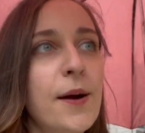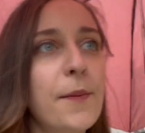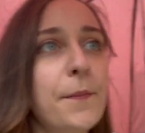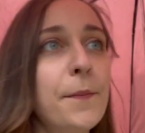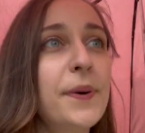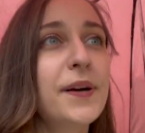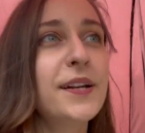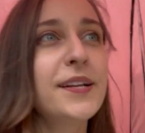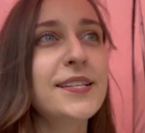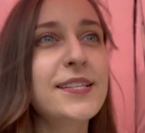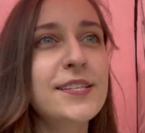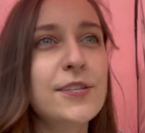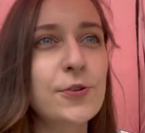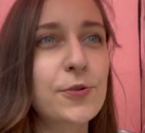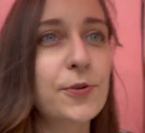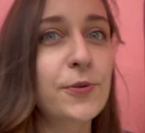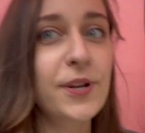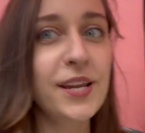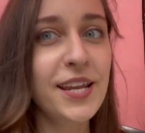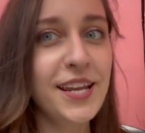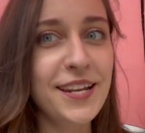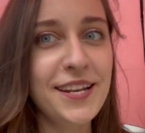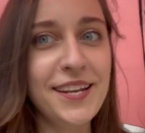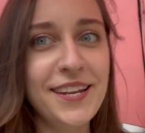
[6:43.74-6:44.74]
but it's
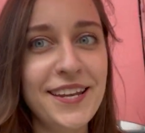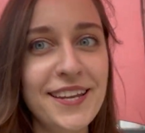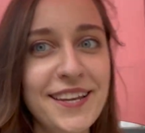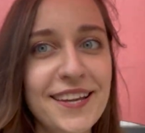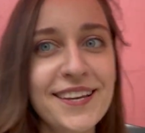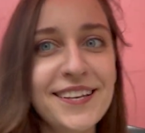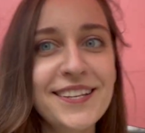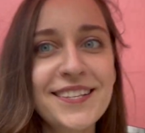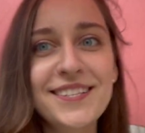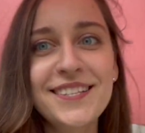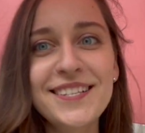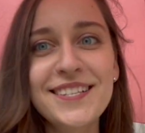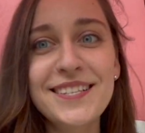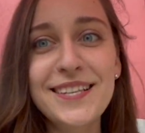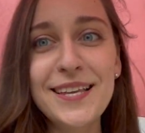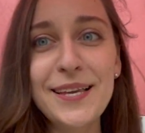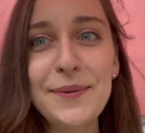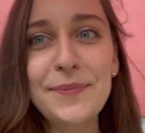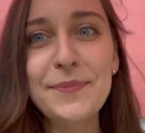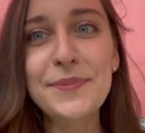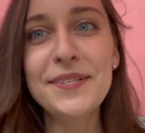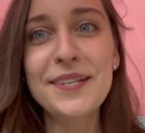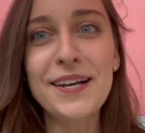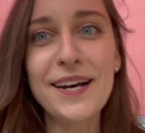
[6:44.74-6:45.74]
raining at the
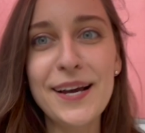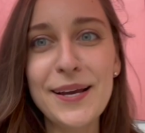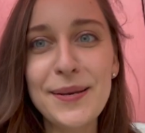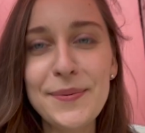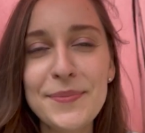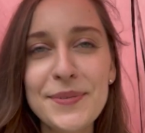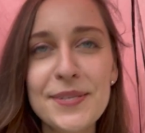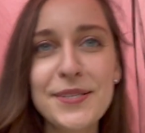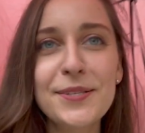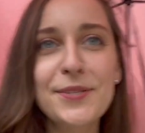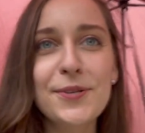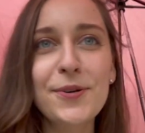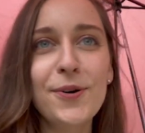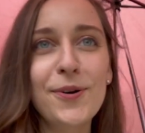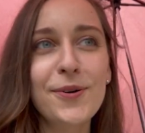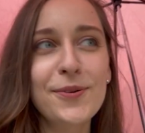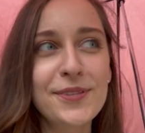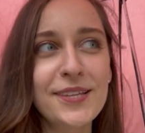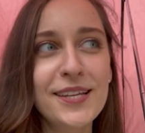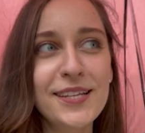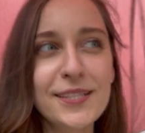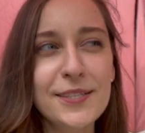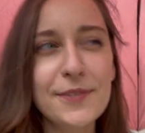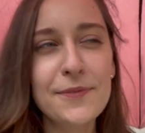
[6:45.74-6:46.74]
same time,
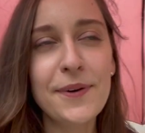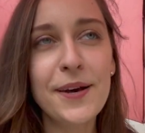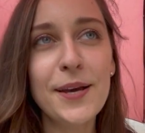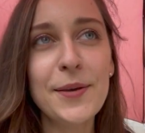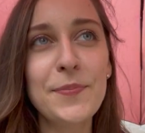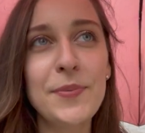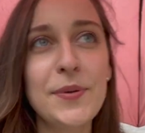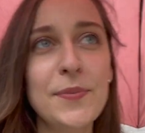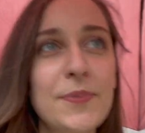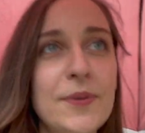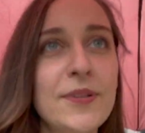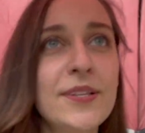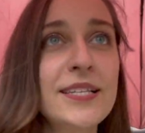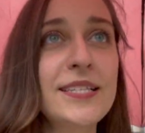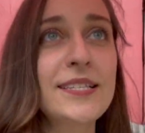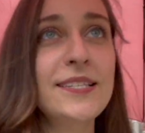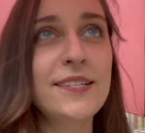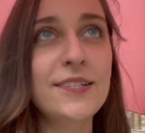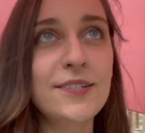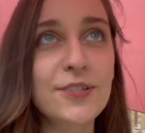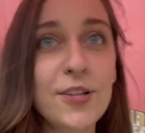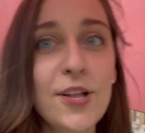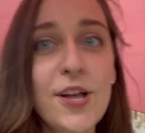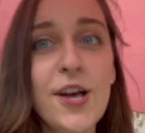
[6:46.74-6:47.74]
so that's why people are
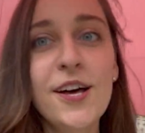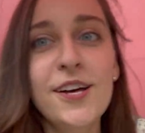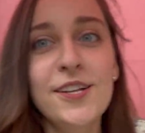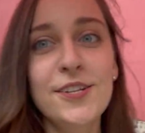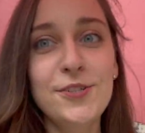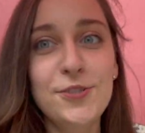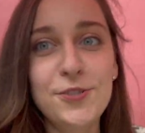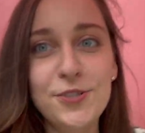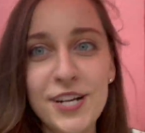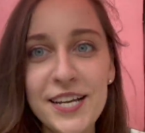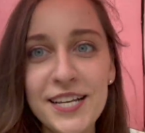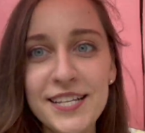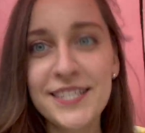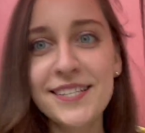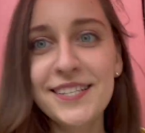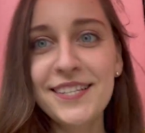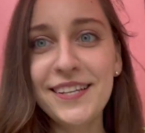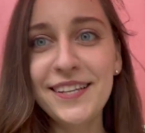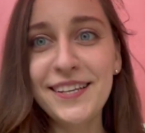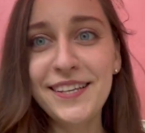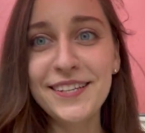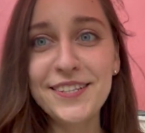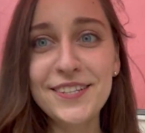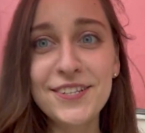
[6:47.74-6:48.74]
still
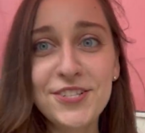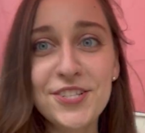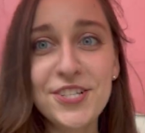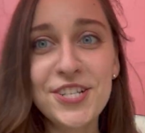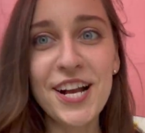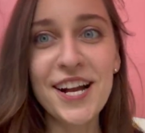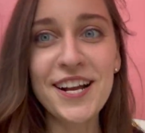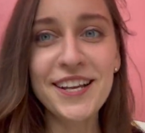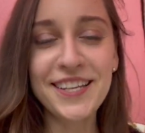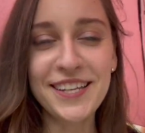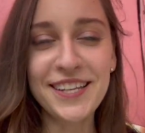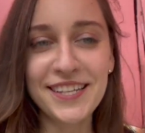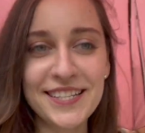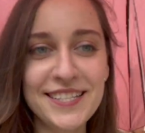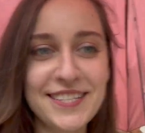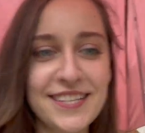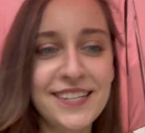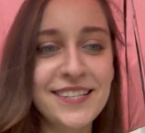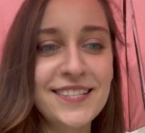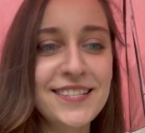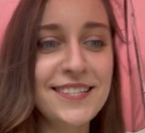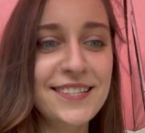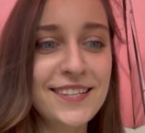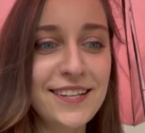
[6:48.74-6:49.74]
dressed in jackets
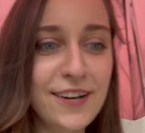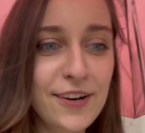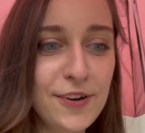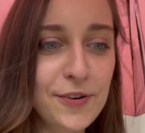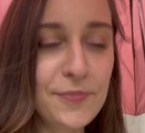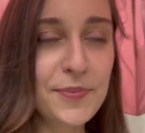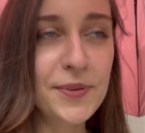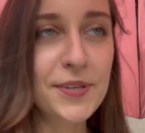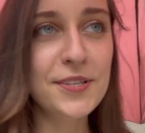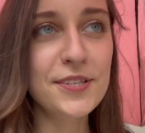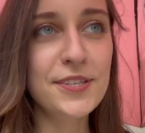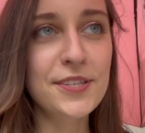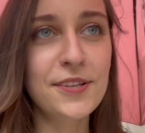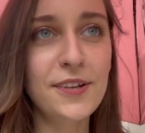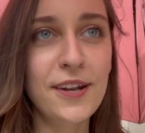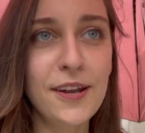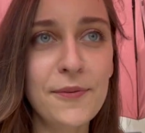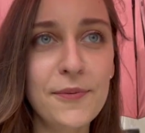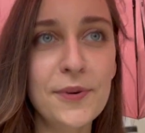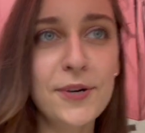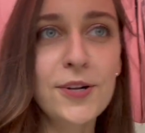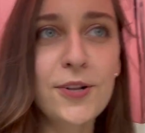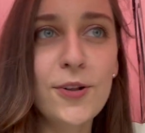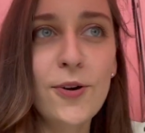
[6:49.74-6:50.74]
and stuff, because you
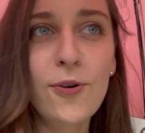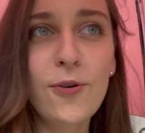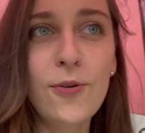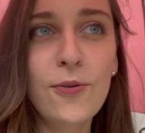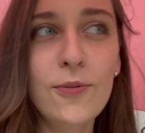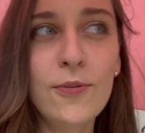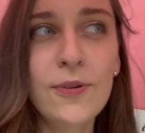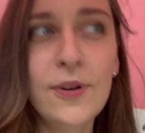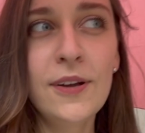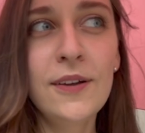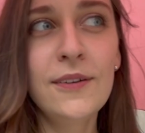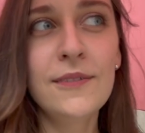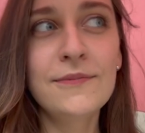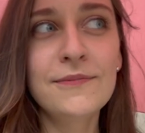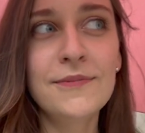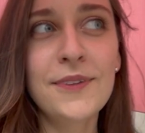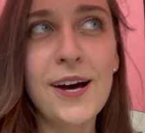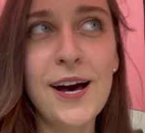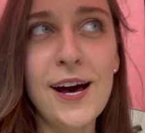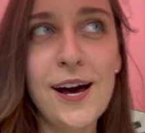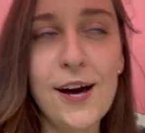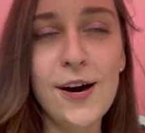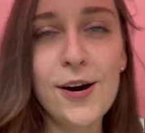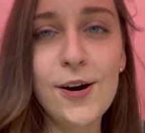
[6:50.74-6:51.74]
never know
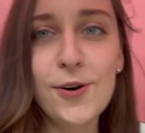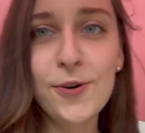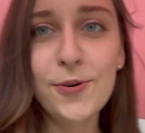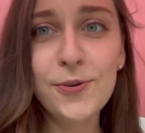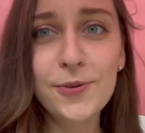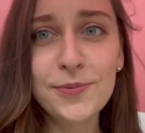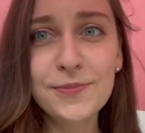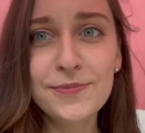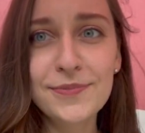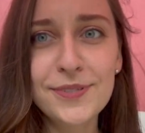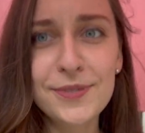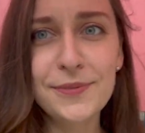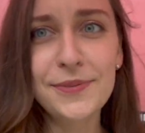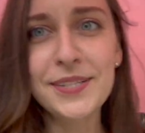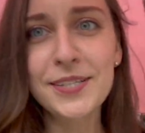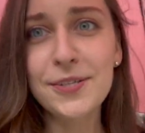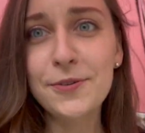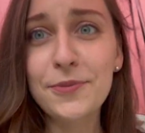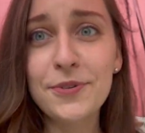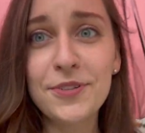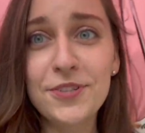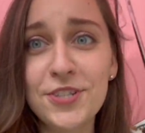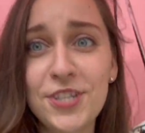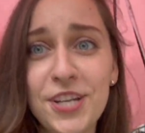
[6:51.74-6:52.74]
how the
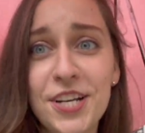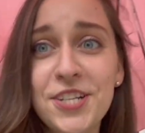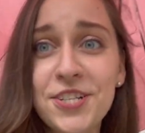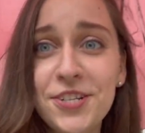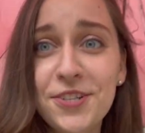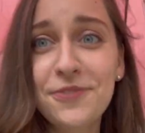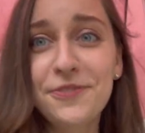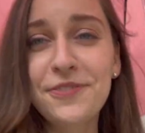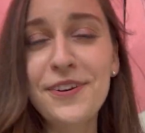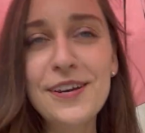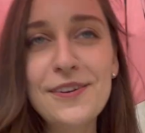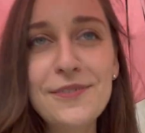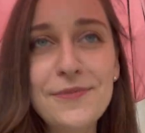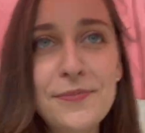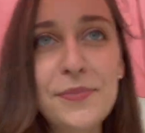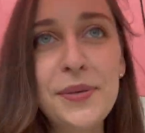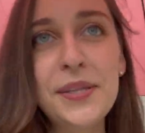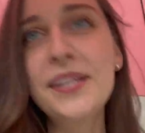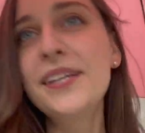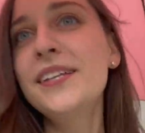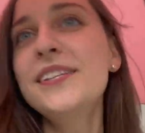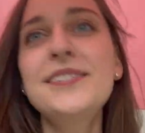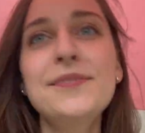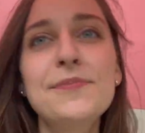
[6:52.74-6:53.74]
weather will change in 5
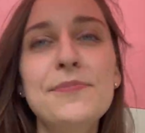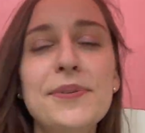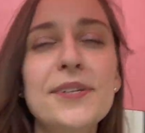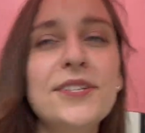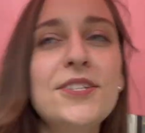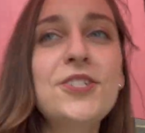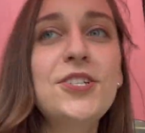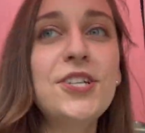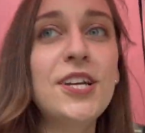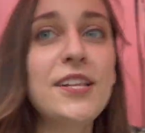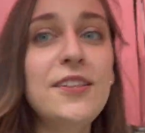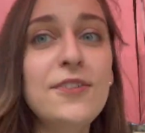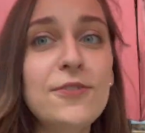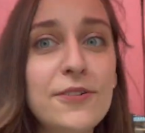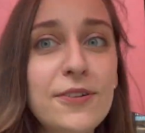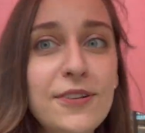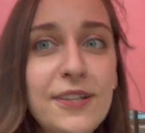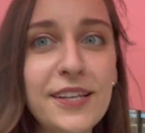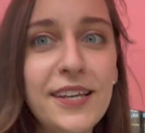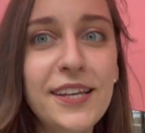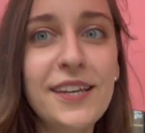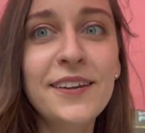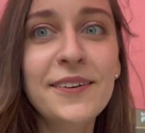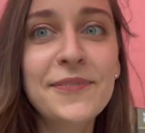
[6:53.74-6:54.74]
minutes, but
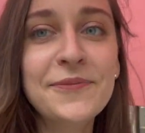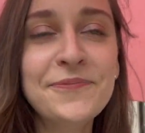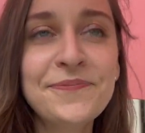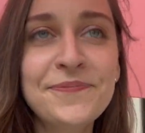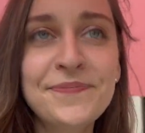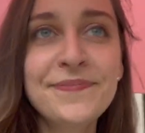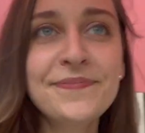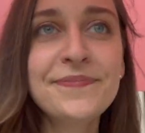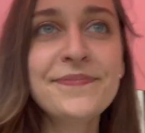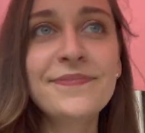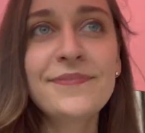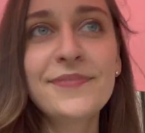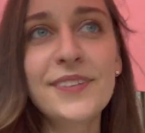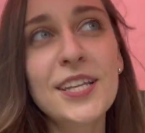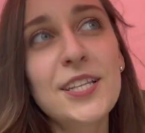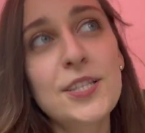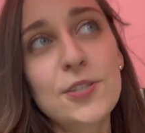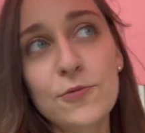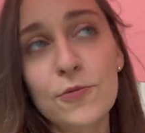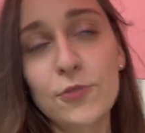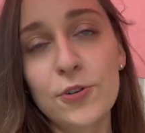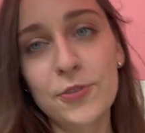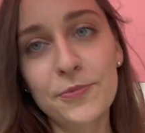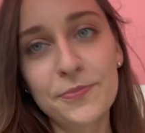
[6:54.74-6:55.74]
generally
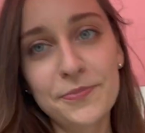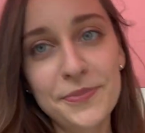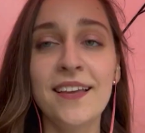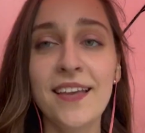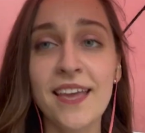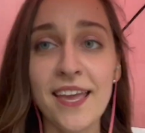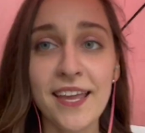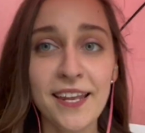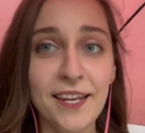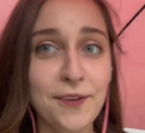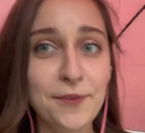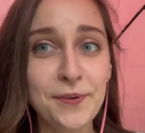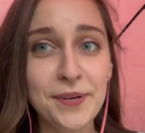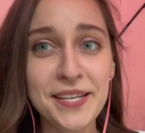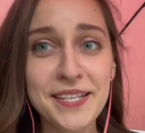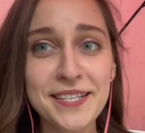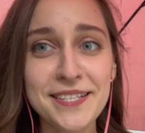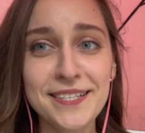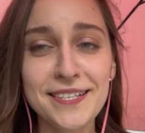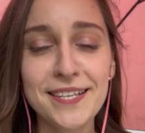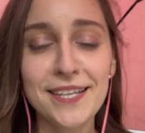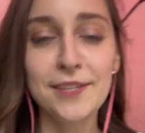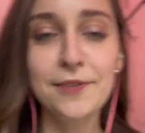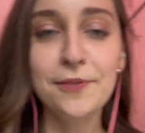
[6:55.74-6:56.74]
it's warm.
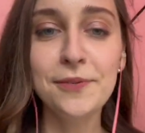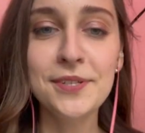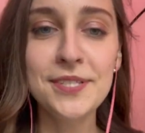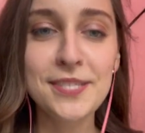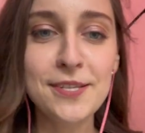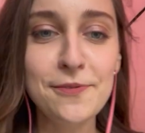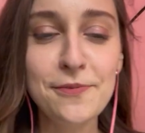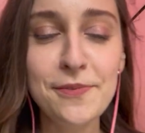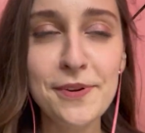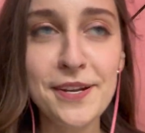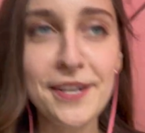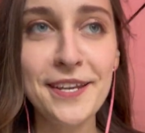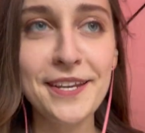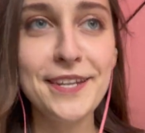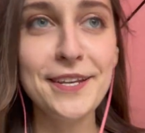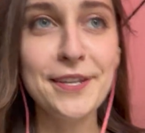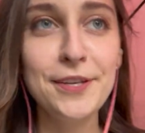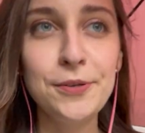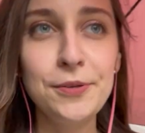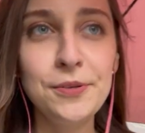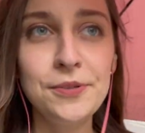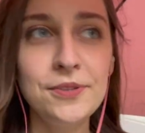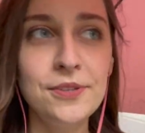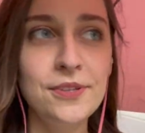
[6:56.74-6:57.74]
Anyways, that was a very
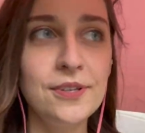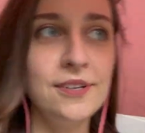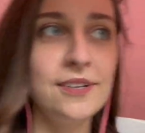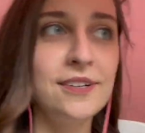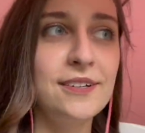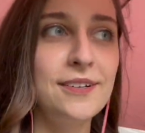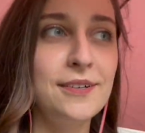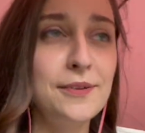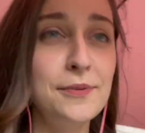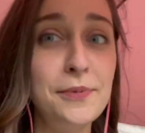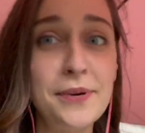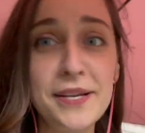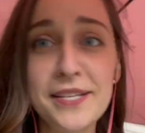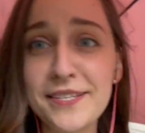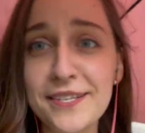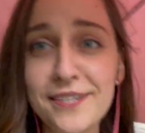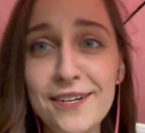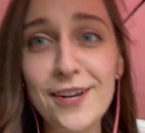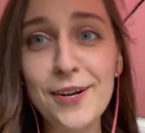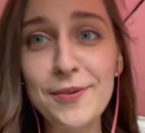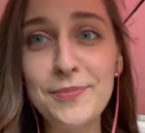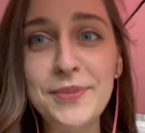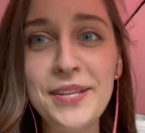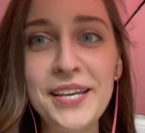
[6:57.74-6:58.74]
good
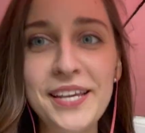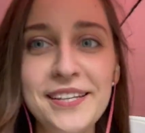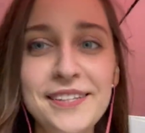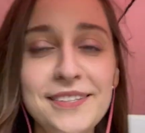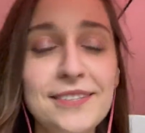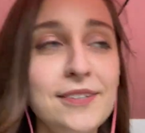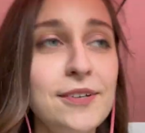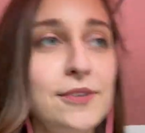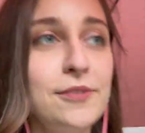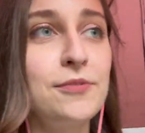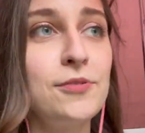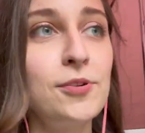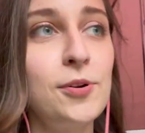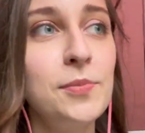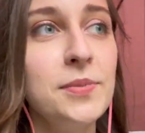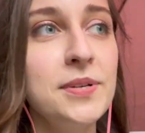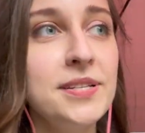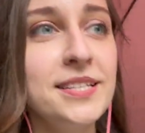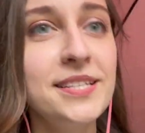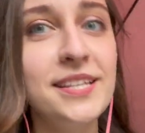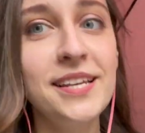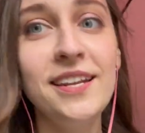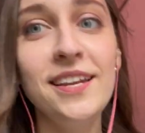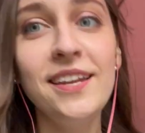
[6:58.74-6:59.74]
weather update
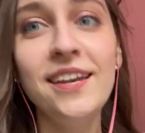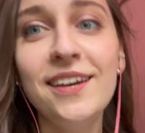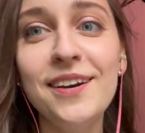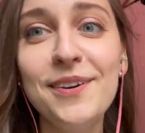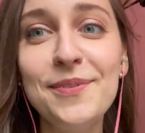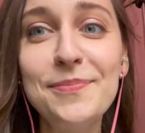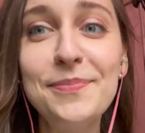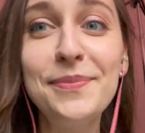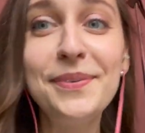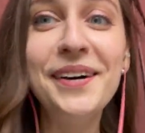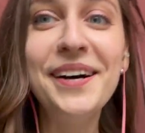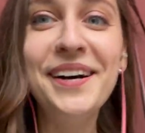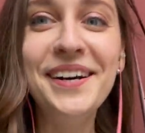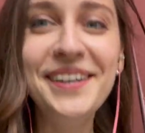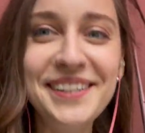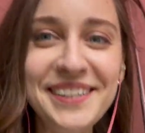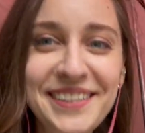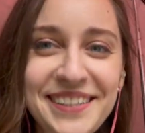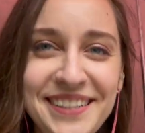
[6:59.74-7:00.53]
from Ksenia, but